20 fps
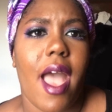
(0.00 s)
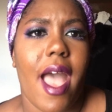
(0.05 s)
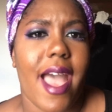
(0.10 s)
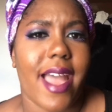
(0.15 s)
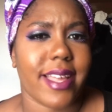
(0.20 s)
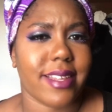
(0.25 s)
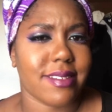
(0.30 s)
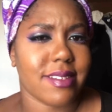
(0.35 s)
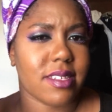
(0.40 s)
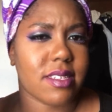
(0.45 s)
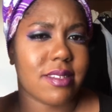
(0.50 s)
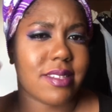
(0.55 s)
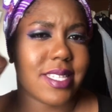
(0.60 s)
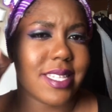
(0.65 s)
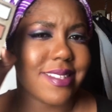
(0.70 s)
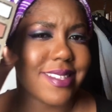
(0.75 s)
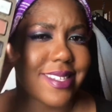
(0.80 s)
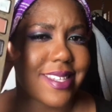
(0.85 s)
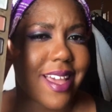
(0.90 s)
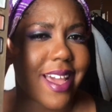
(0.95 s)
And
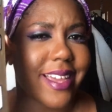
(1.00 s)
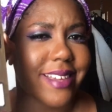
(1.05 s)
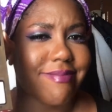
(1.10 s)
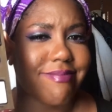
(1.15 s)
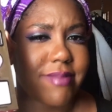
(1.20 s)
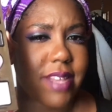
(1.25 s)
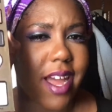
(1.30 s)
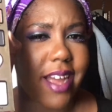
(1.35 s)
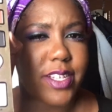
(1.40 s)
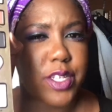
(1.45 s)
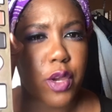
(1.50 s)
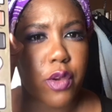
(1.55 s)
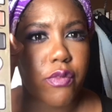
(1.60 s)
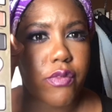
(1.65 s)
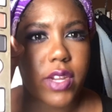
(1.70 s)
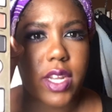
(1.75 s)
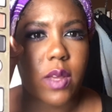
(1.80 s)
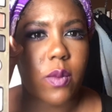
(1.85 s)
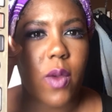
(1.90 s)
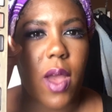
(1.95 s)
since I don't
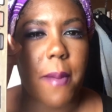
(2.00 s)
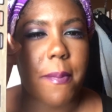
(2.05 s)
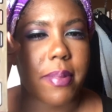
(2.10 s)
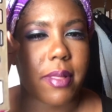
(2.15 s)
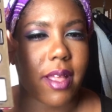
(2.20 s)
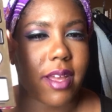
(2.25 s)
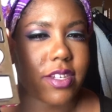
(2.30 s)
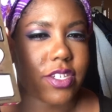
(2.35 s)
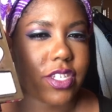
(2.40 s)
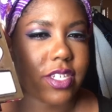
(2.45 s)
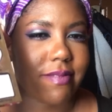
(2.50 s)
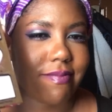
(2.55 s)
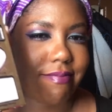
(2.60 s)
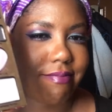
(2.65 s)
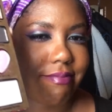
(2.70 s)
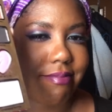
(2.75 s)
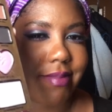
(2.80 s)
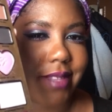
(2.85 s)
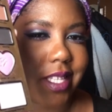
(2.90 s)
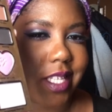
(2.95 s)
really wear blush,
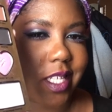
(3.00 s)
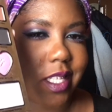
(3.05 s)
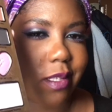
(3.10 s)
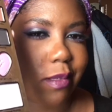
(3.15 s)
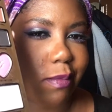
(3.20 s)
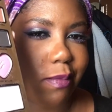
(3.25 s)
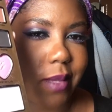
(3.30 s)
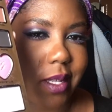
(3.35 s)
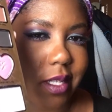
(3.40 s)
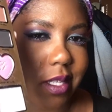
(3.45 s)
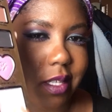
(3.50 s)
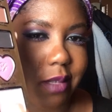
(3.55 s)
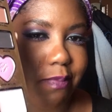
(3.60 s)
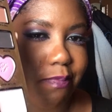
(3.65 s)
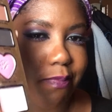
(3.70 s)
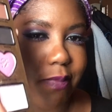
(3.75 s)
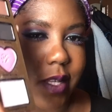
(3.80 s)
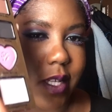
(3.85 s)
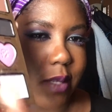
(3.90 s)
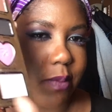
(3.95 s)
and this
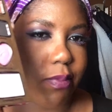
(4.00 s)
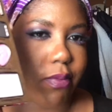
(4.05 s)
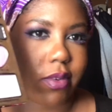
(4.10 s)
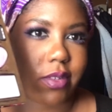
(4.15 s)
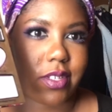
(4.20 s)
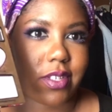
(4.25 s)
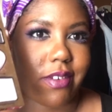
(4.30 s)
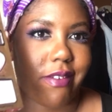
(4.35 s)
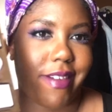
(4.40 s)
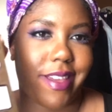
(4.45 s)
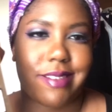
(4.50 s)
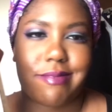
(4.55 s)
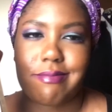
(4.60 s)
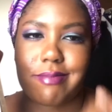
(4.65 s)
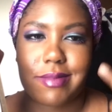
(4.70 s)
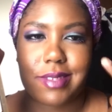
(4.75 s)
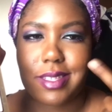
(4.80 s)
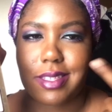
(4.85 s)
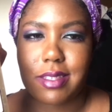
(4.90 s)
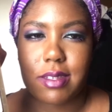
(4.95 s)
bronzer,
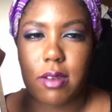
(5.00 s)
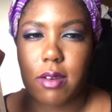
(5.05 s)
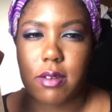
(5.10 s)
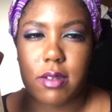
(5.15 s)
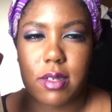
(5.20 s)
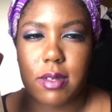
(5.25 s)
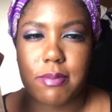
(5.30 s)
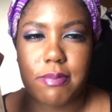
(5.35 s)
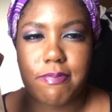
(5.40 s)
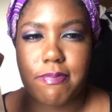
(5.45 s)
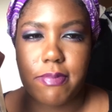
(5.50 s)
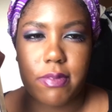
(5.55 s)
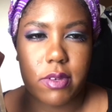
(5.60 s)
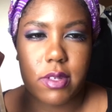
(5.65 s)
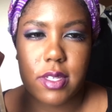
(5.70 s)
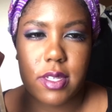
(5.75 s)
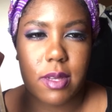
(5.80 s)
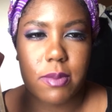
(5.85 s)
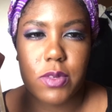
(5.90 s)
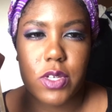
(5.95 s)
it's not gonna
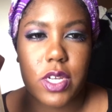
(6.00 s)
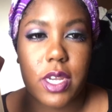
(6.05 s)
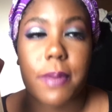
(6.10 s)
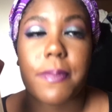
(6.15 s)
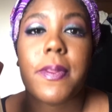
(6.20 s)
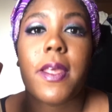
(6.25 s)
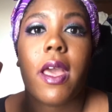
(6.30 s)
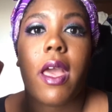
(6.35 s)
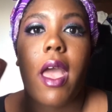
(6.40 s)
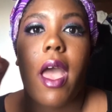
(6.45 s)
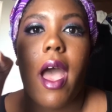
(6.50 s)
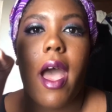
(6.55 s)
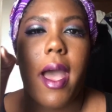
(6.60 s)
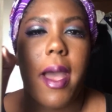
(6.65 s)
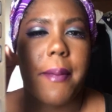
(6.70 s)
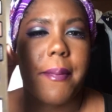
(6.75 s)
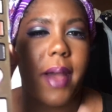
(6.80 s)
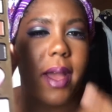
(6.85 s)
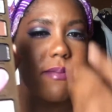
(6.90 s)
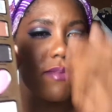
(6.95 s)
bronze up shit,
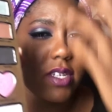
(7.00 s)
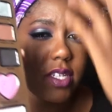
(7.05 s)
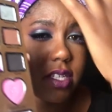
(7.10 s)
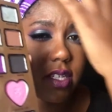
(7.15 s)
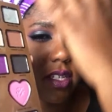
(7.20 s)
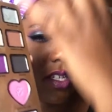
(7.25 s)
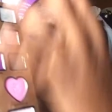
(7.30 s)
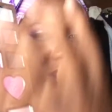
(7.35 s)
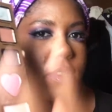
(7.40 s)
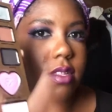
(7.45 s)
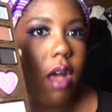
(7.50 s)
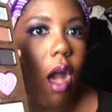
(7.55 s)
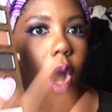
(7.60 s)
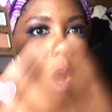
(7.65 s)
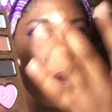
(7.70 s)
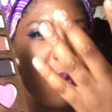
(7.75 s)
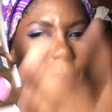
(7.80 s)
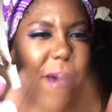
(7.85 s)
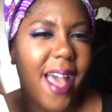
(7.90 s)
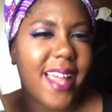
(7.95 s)
I'm just gonna use the
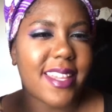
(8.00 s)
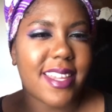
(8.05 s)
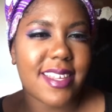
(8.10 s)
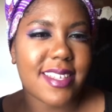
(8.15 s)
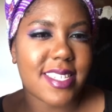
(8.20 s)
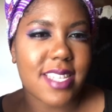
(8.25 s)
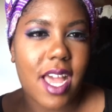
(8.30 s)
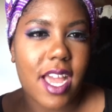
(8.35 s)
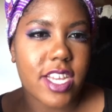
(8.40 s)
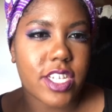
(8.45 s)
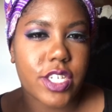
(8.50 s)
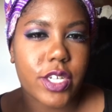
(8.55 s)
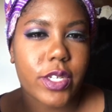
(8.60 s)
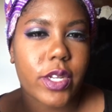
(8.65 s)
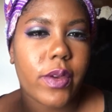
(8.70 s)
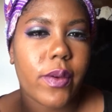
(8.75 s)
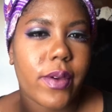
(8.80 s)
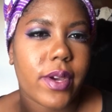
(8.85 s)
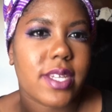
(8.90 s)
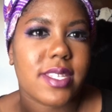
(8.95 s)
whole palette as
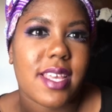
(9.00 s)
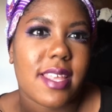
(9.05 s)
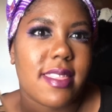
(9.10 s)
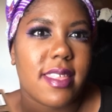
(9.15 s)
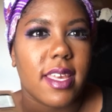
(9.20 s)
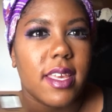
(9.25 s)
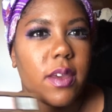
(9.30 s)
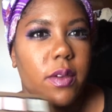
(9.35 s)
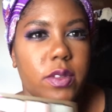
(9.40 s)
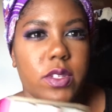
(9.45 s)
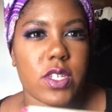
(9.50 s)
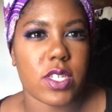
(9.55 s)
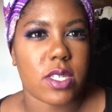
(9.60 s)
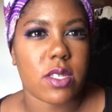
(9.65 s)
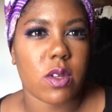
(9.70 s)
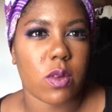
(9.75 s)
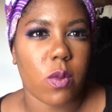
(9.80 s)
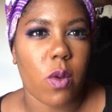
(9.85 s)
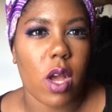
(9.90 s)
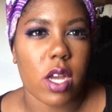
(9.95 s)
eyeshadow because I think it
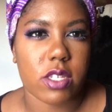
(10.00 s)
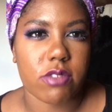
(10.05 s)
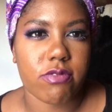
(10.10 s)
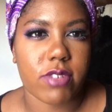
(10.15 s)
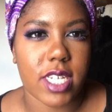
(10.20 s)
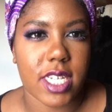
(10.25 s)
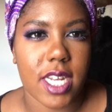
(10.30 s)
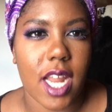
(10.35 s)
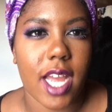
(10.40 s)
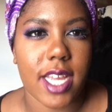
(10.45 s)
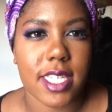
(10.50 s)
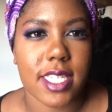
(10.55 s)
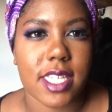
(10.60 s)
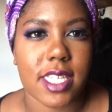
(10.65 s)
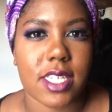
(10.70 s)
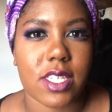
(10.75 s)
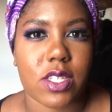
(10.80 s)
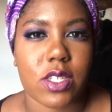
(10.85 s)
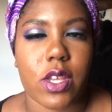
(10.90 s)
still works really nicely.